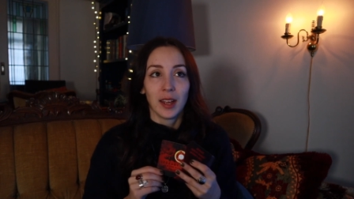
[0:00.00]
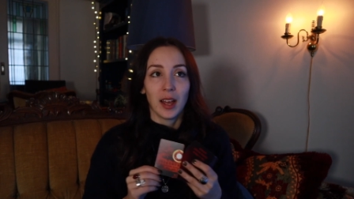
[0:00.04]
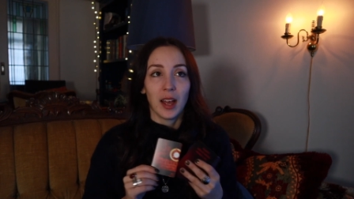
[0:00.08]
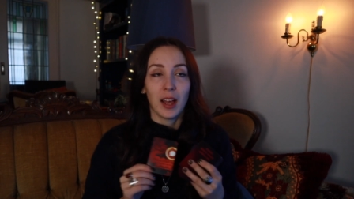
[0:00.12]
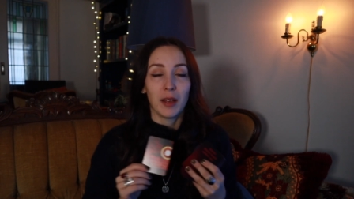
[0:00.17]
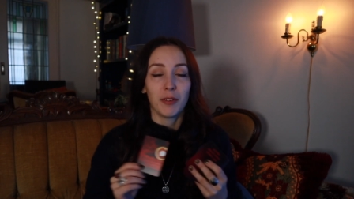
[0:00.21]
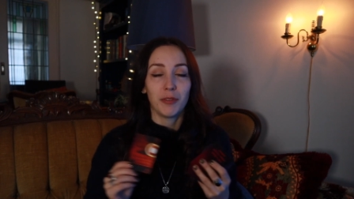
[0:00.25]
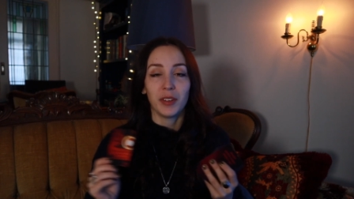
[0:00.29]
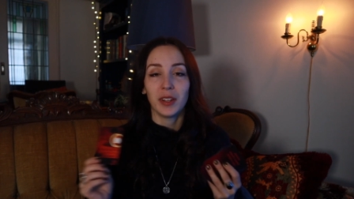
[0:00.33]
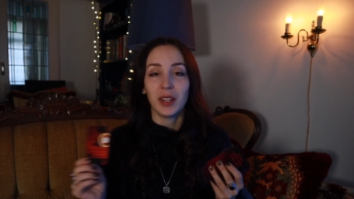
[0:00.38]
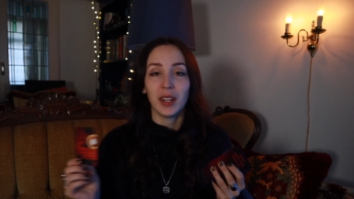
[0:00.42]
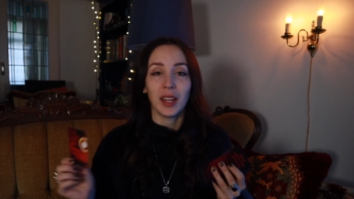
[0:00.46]

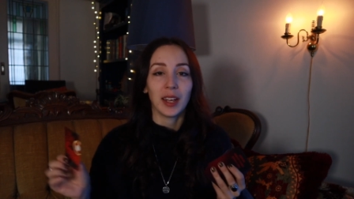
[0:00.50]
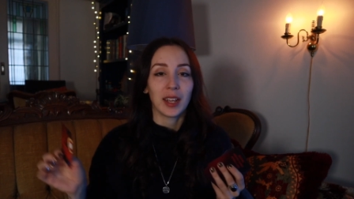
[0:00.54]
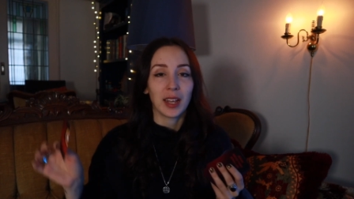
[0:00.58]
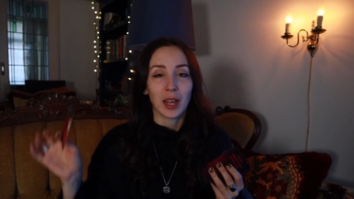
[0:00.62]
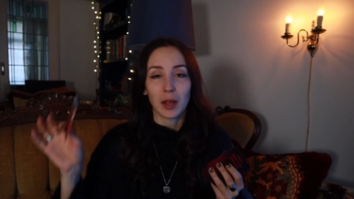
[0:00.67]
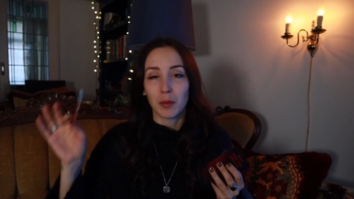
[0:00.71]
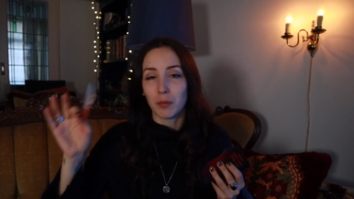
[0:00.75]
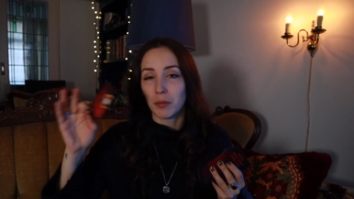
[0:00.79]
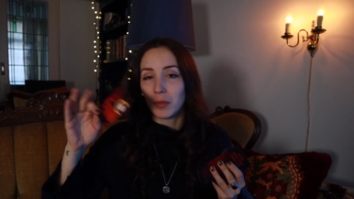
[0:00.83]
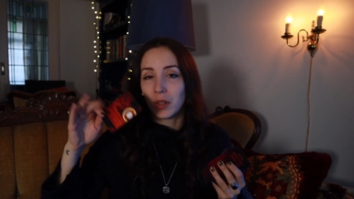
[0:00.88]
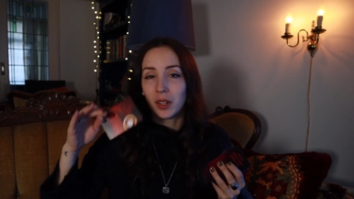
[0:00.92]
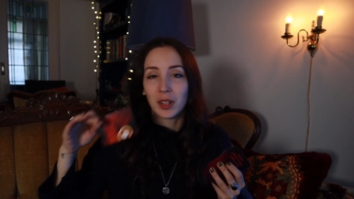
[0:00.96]
I feel like
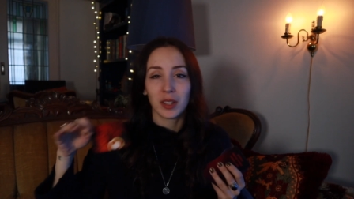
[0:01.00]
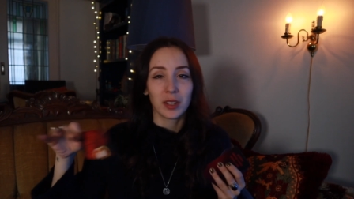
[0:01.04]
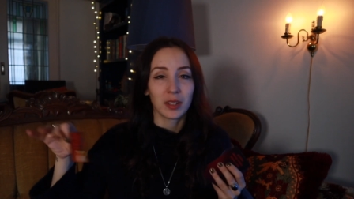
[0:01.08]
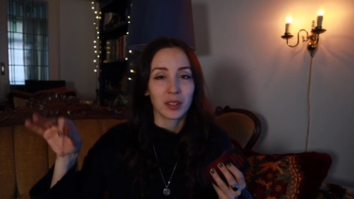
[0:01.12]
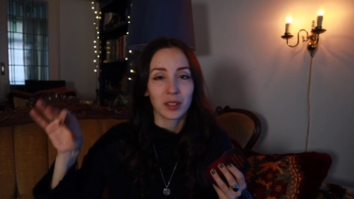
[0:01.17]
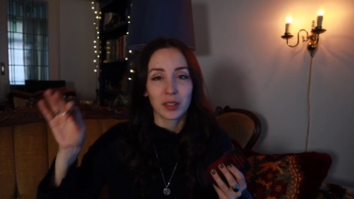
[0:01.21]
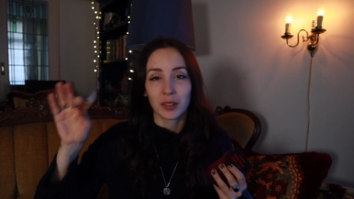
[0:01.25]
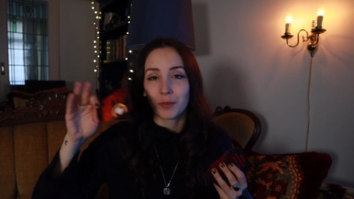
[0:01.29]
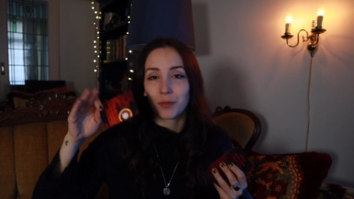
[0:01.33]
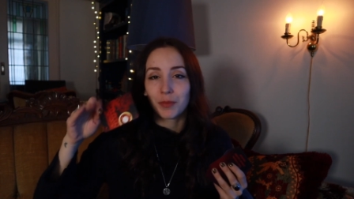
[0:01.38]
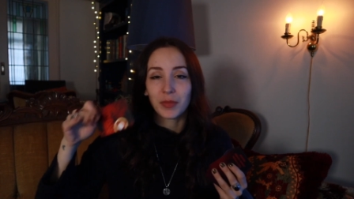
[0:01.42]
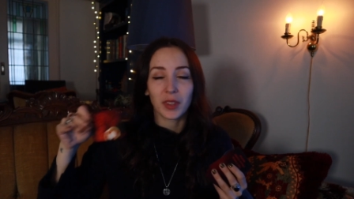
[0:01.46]
I'm,
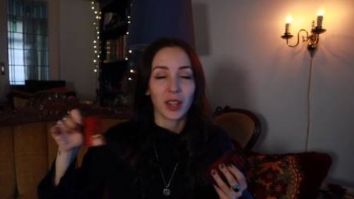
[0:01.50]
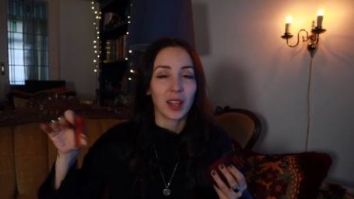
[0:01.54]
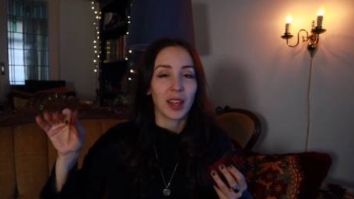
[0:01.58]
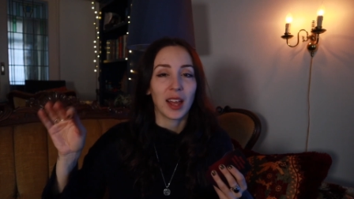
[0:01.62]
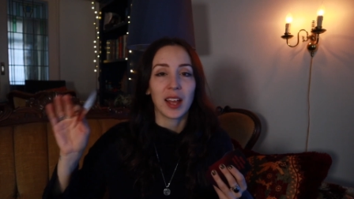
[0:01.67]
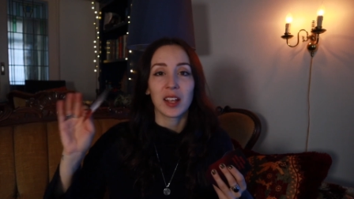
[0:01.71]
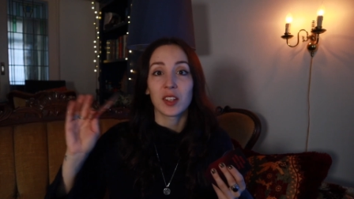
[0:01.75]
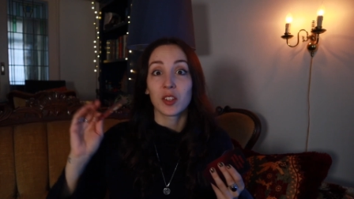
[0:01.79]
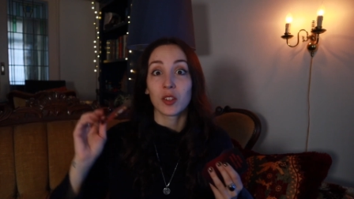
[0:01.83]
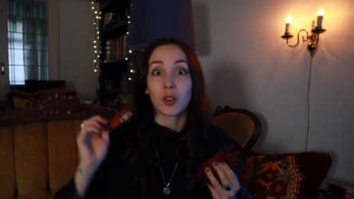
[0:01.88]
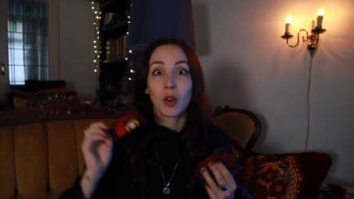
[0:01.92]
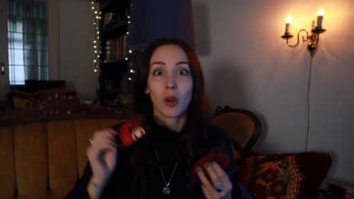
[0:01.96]

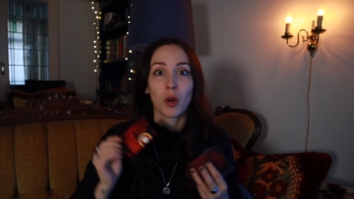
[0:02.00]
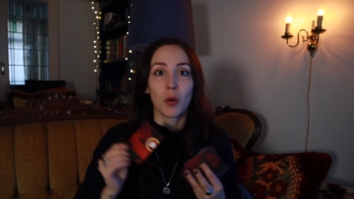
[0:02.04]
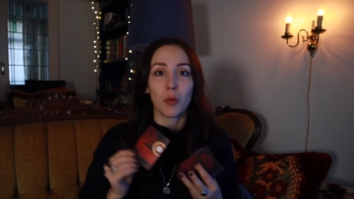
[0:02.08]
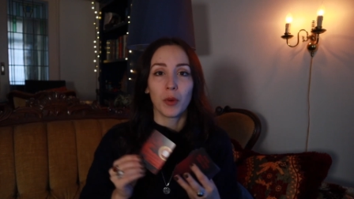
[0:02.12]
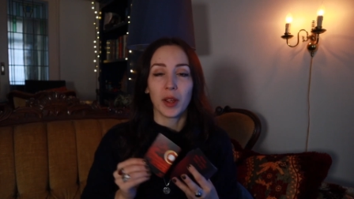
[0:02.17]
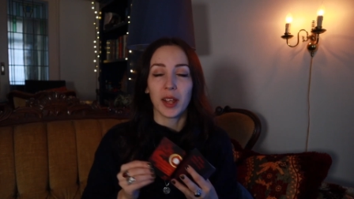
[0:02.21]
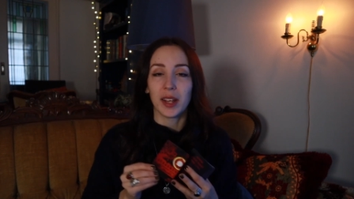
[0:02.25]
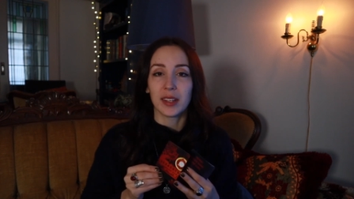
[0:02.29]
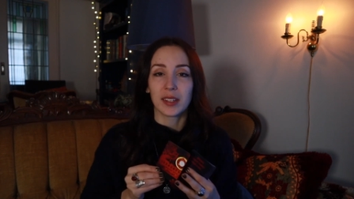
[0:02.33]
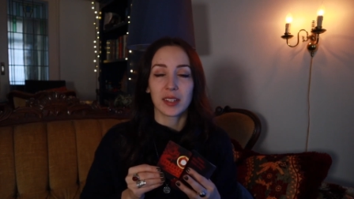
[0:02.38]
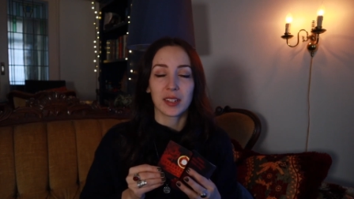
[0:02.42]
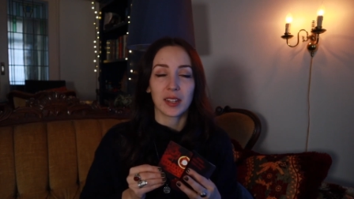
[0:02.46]
as
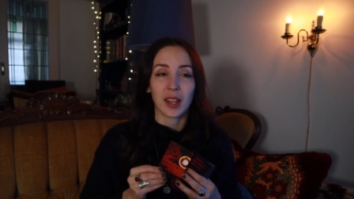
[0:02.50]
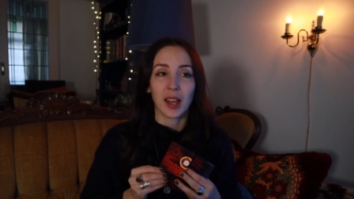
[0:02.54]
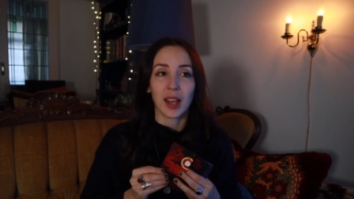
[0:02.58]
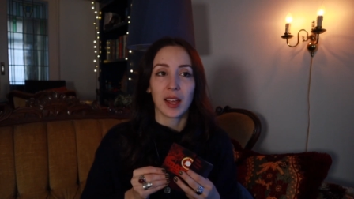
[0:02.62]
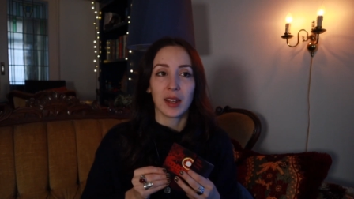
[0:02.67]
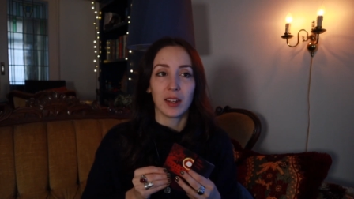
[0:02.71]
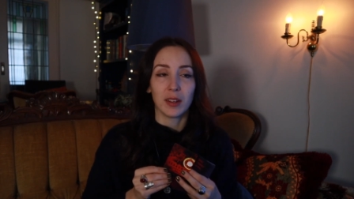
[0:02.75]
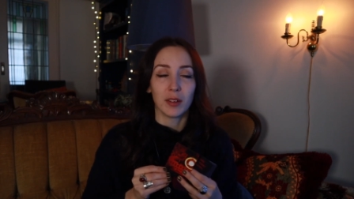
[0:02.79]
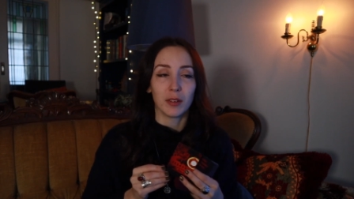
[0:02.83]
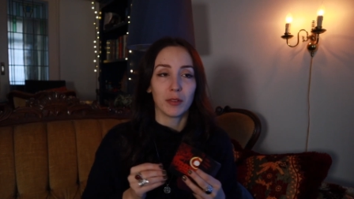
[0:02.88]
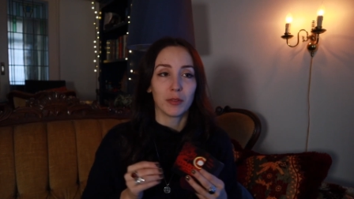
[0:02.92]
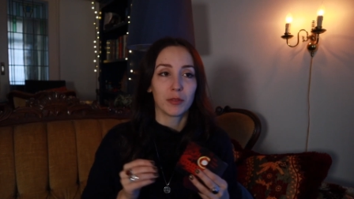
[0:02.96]
always,
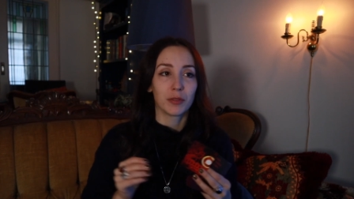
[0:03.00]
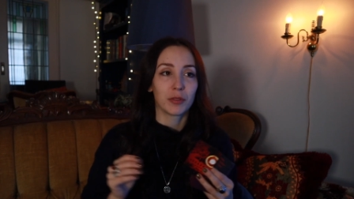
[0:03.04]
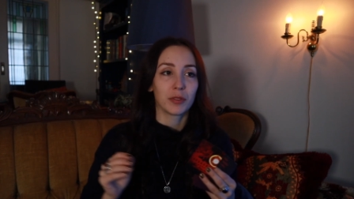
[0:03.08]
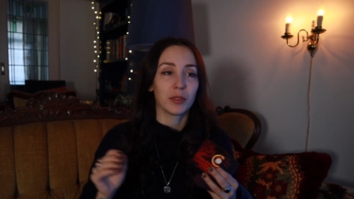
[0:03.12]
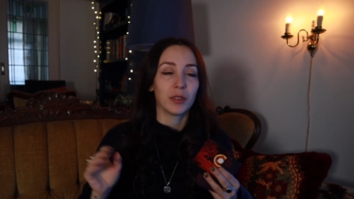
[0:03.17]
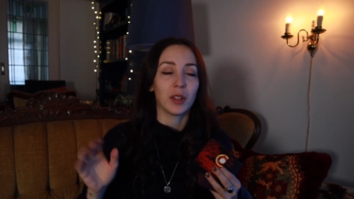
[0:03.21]
kind of,